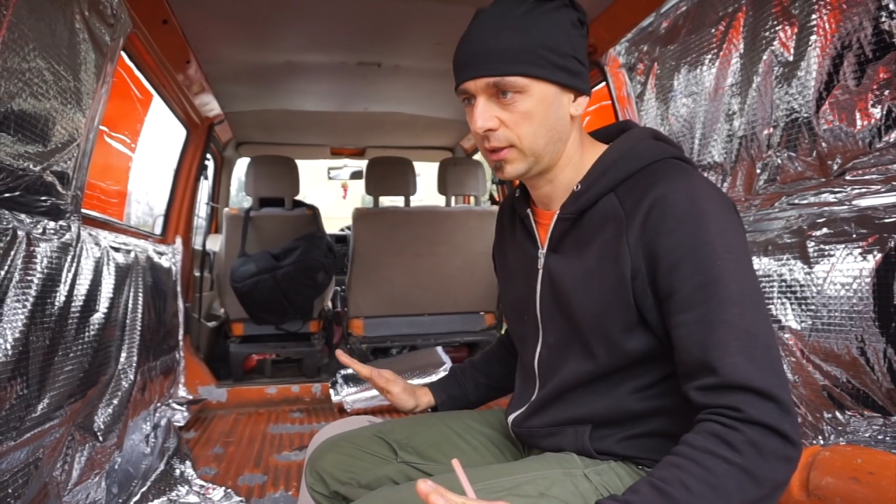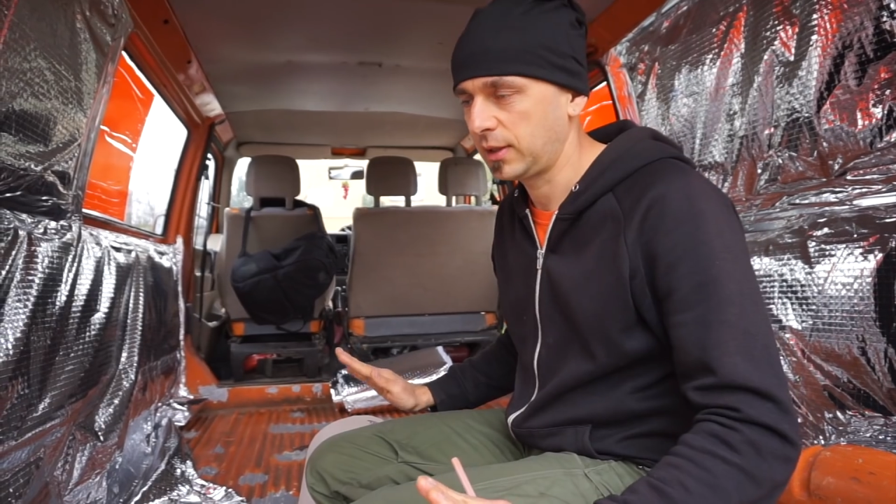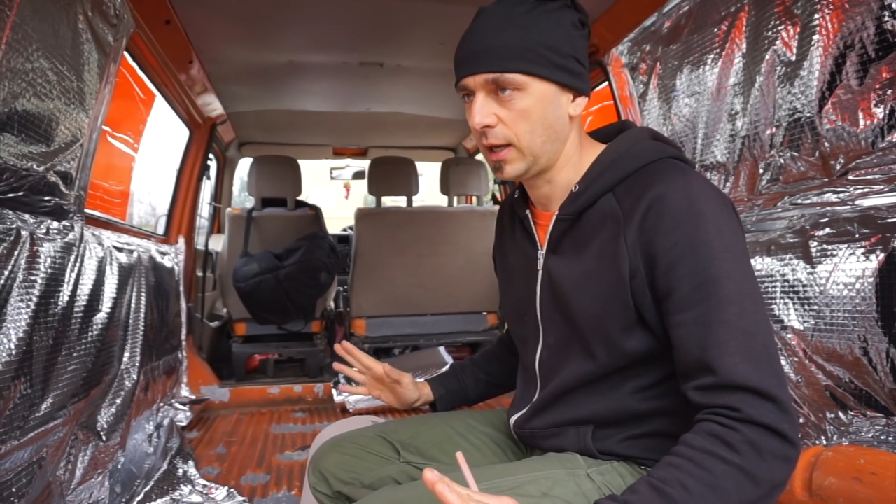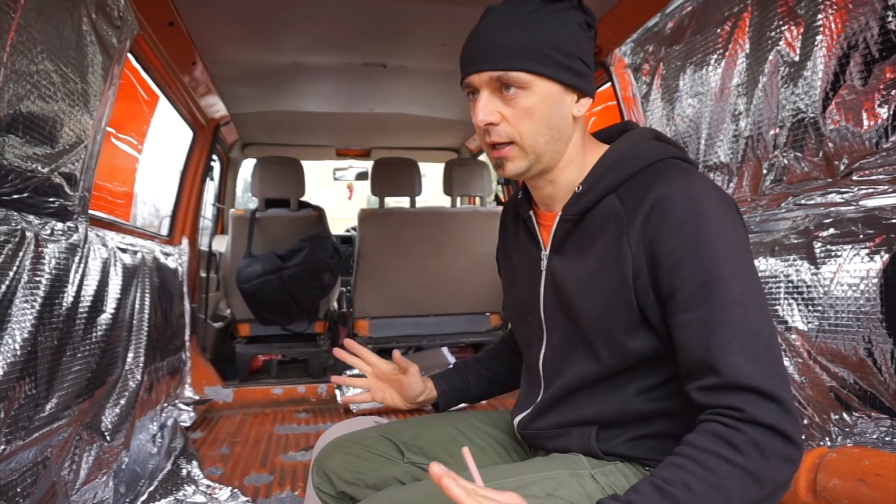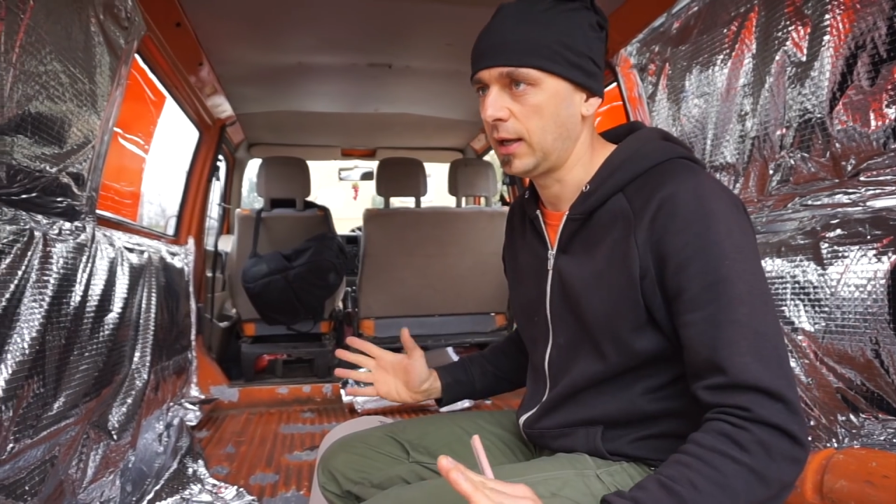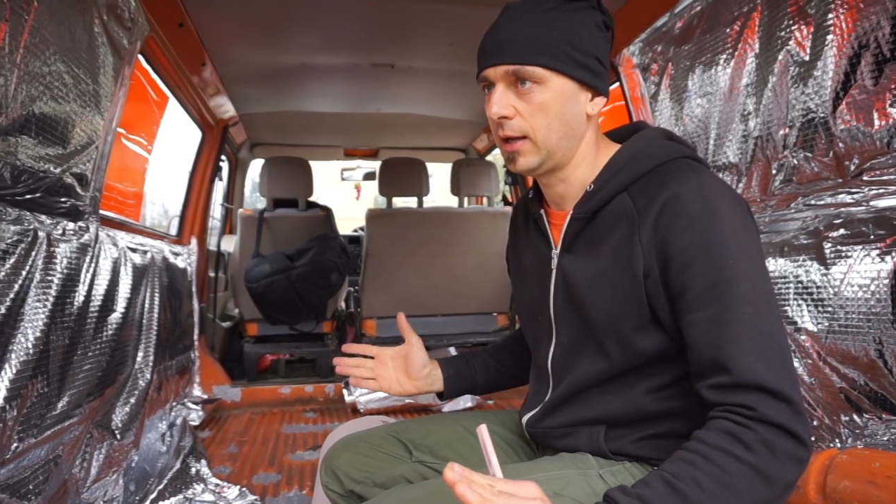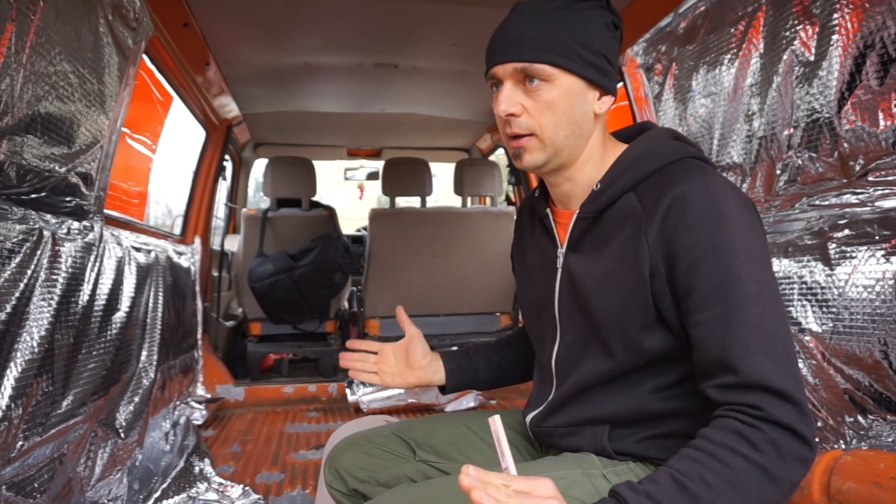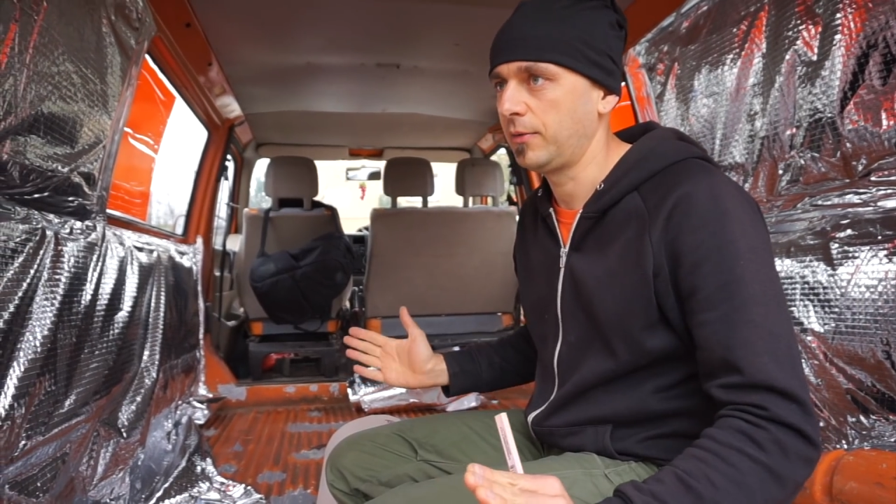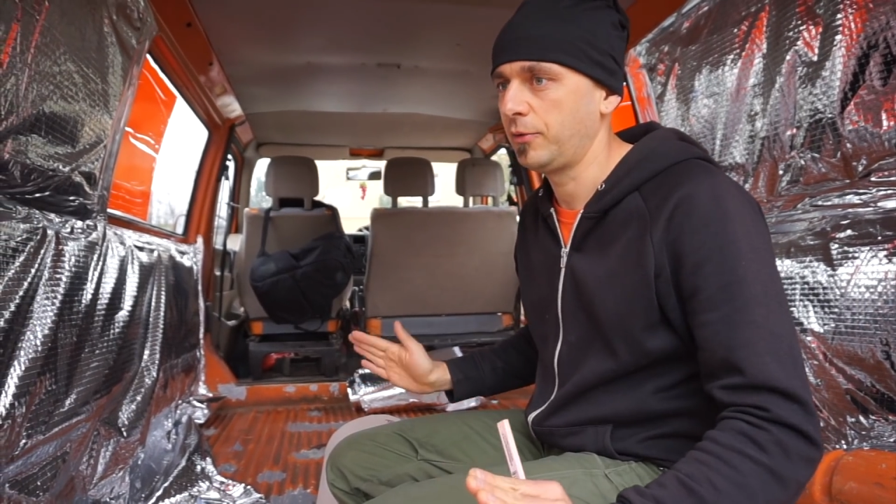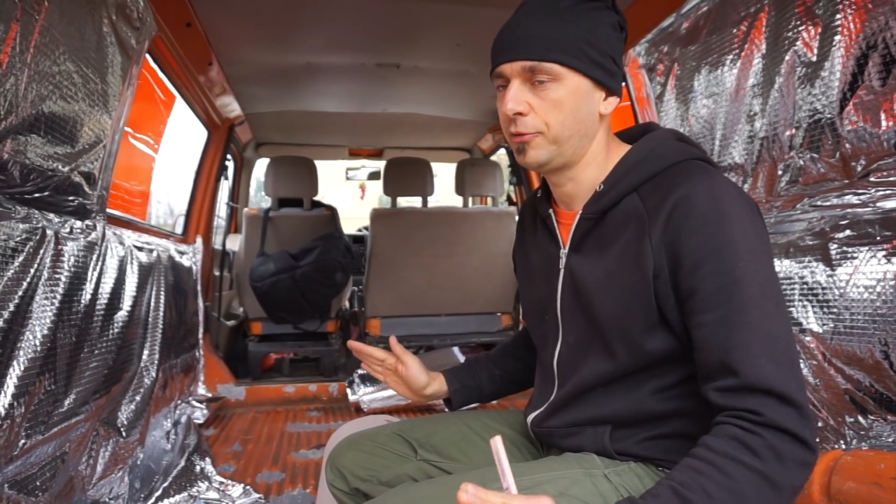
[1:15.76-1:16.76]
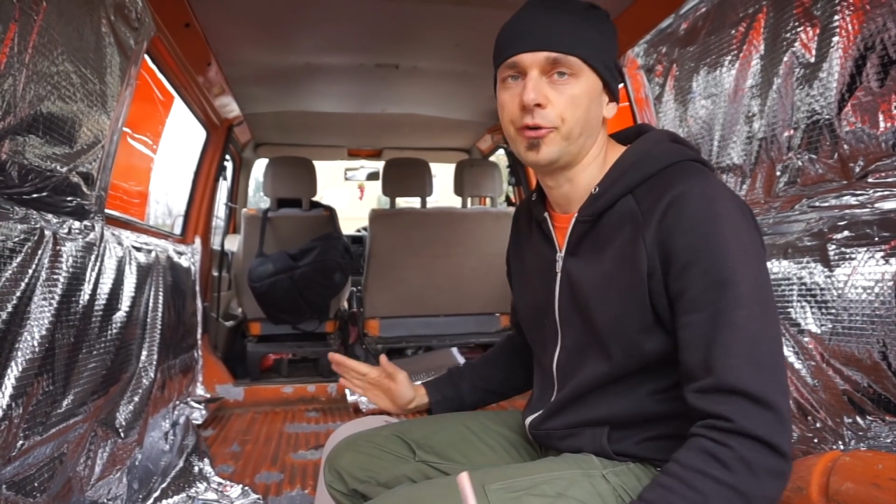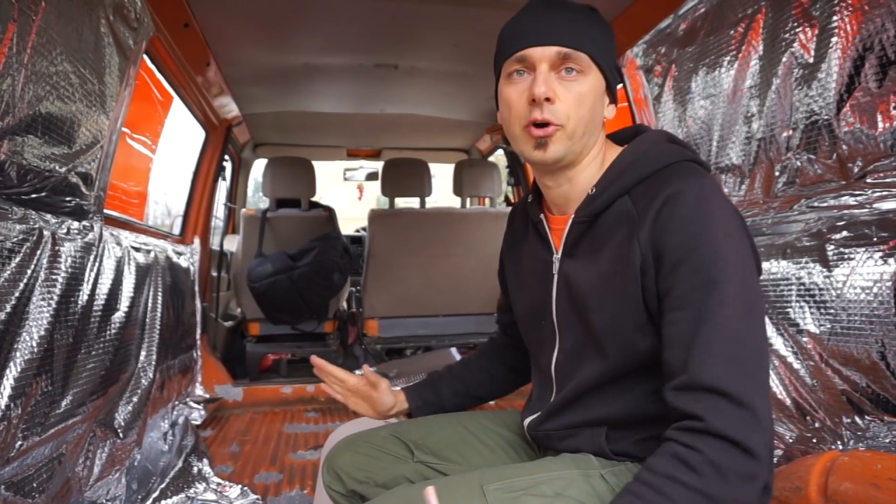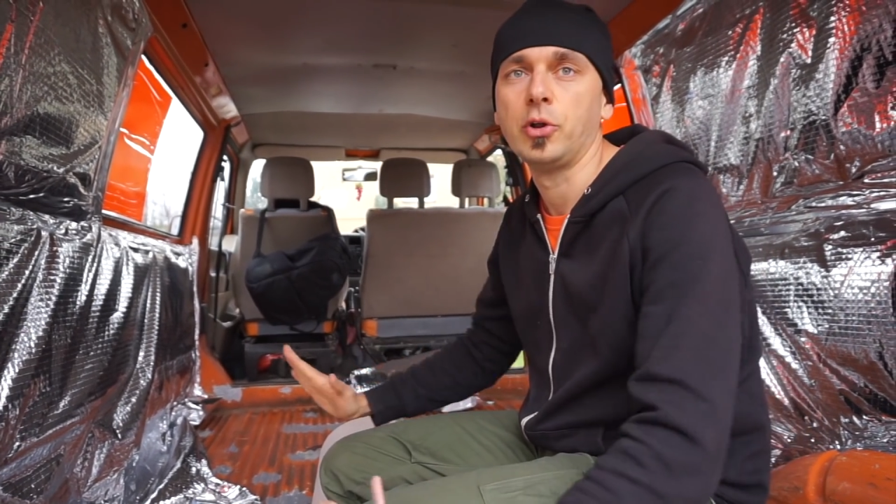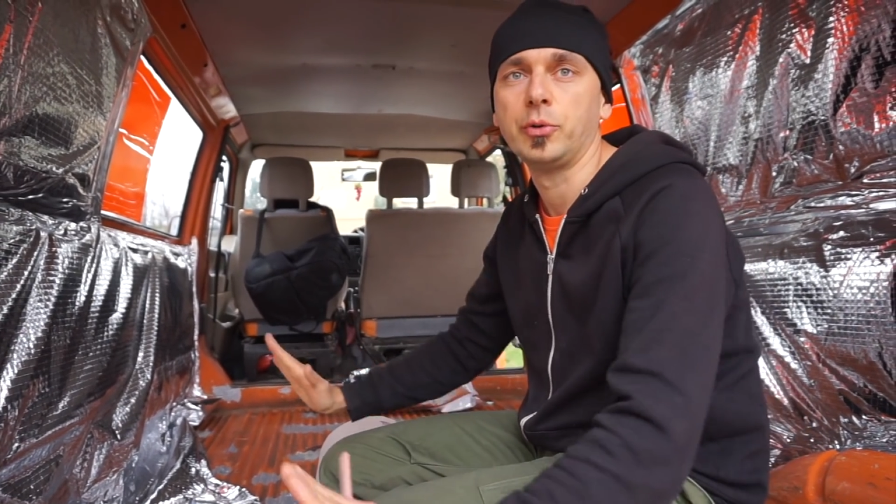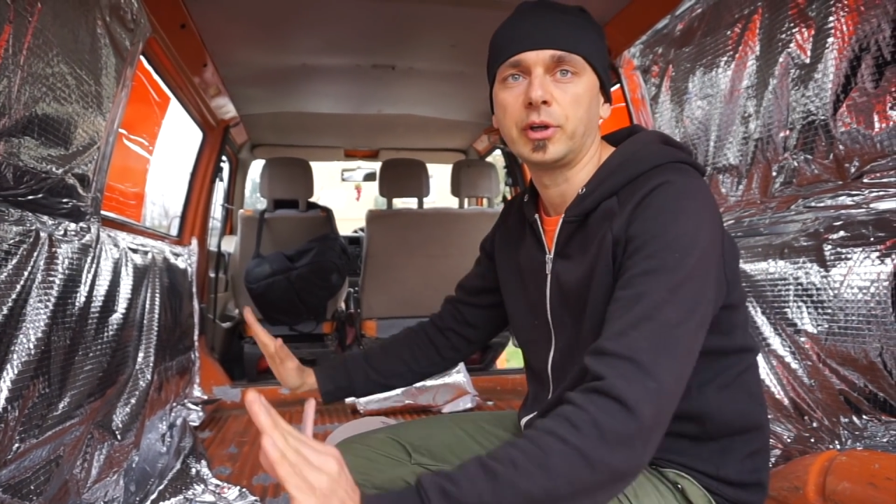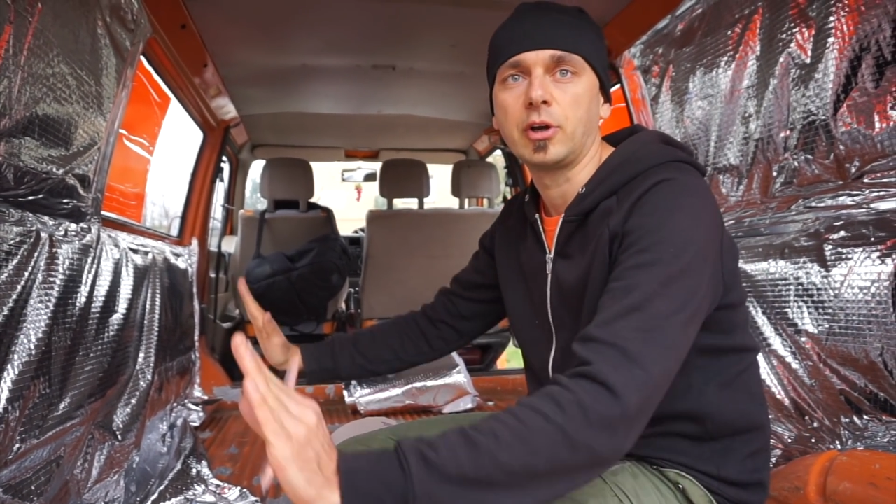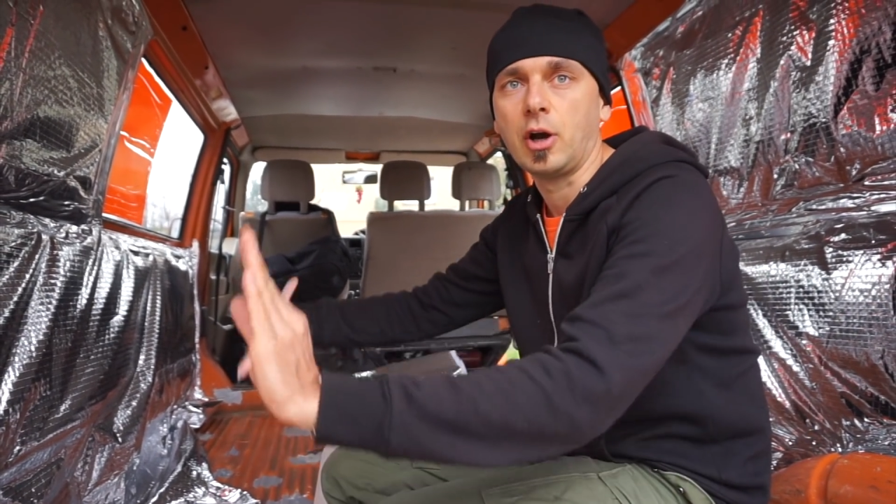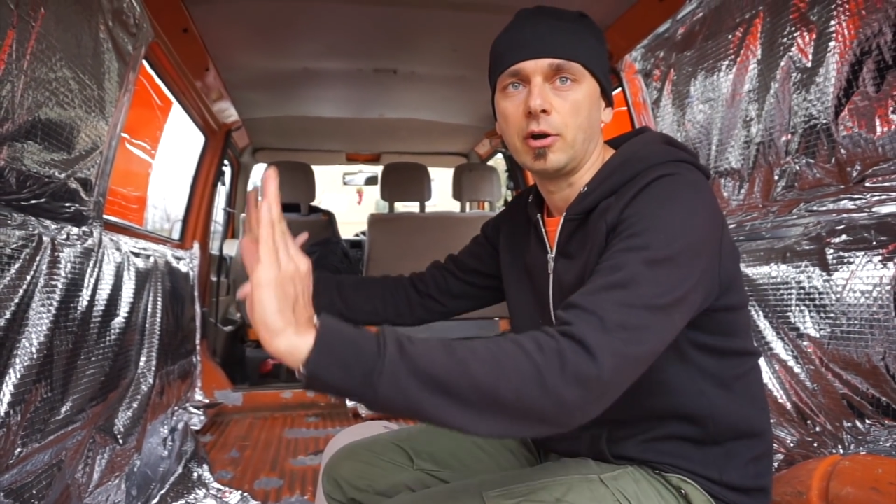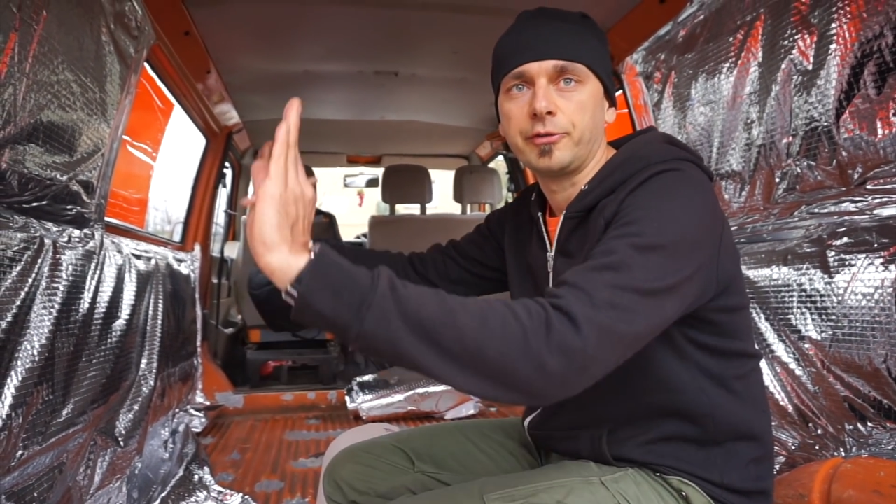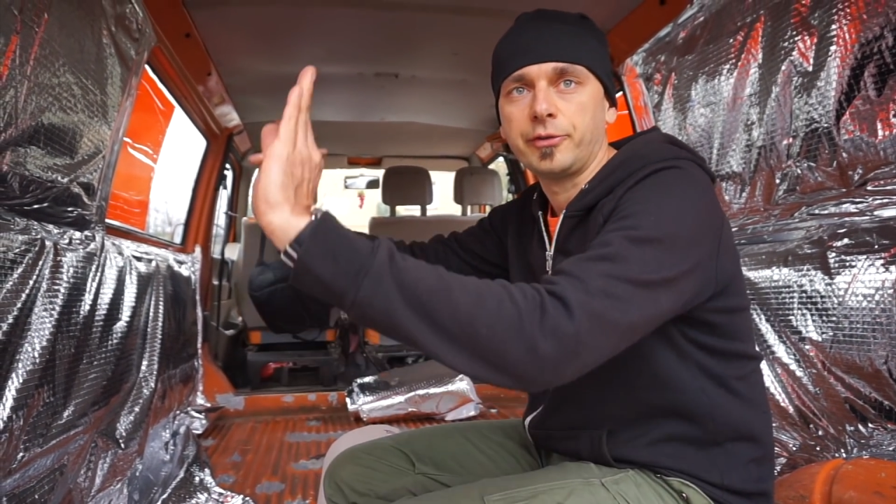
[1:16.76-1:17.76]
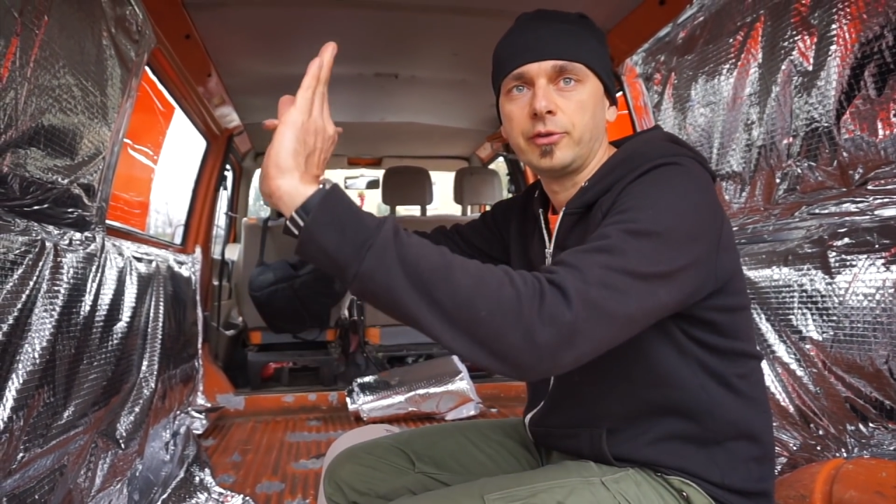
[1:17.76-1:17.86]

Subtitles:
kind of follow the curve